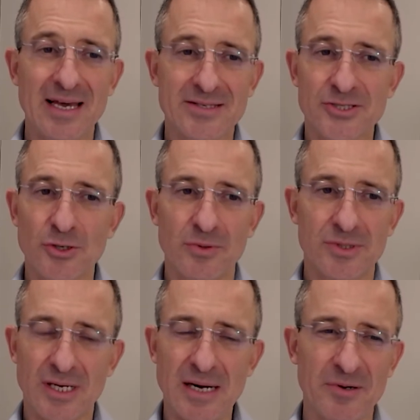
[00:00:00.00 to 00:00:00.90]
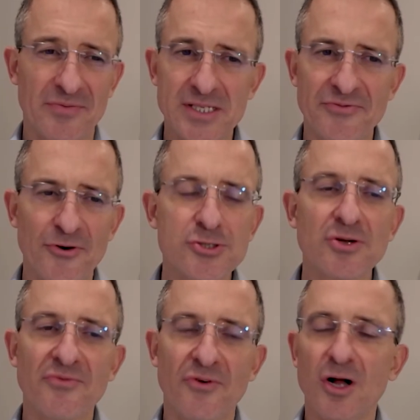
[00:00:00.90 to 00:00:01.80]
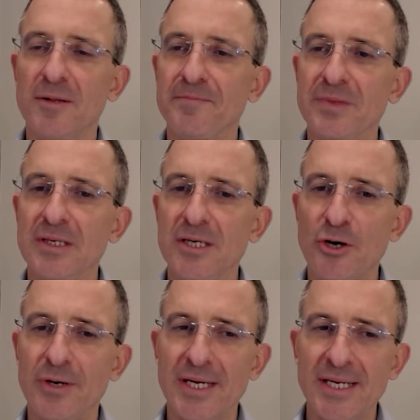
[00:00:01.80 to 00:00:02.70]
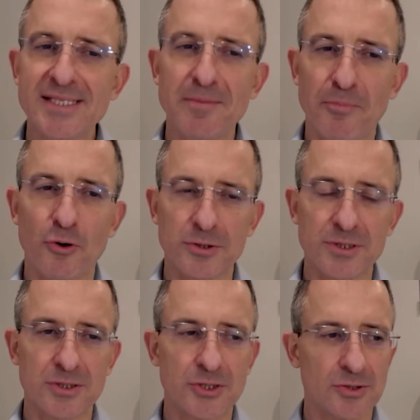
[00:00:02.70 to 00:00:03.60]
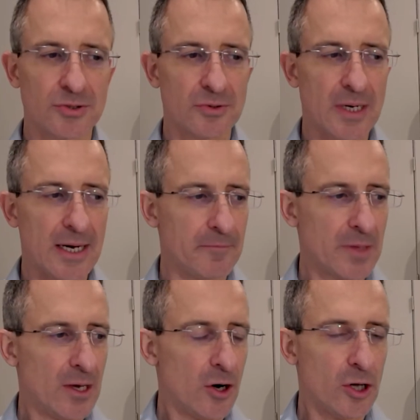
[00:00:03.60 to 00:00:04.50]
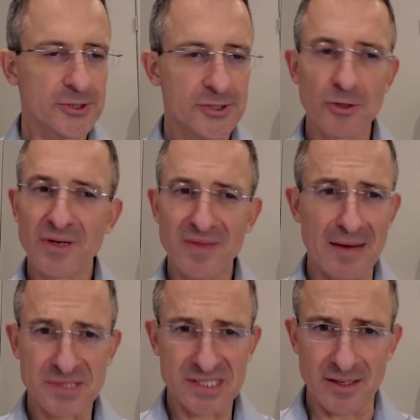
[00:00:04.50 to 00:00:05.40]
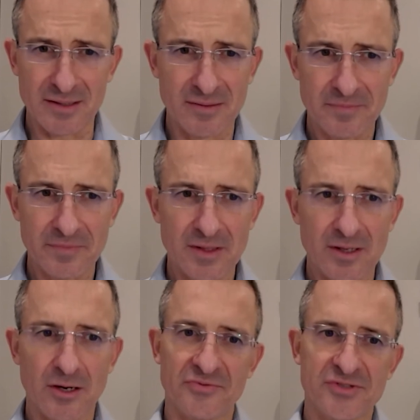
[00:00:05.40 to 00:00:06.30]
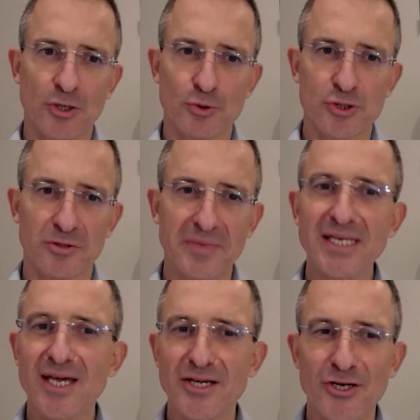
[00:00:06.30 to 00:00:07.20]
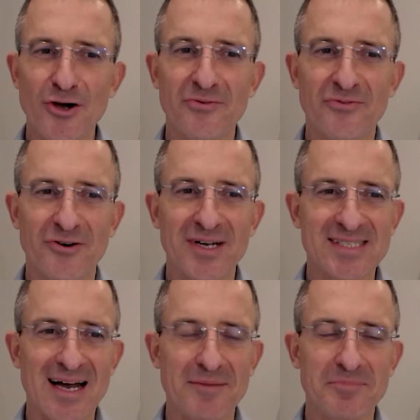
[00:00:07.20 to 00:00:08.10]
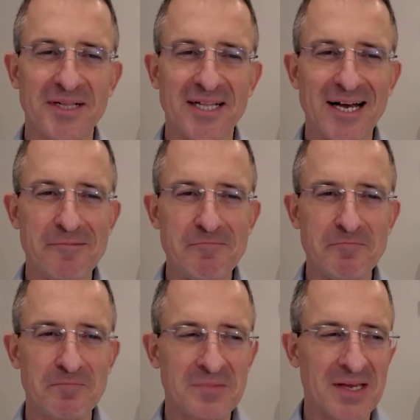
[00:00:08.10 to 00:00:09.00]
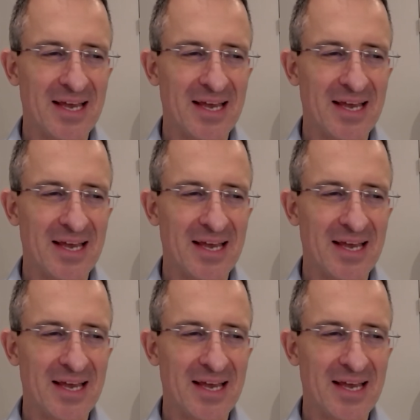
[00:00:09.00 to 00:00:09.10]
yeah so a couple of things first of all you know it is important to uh, also look at the upside of social media you know for example um,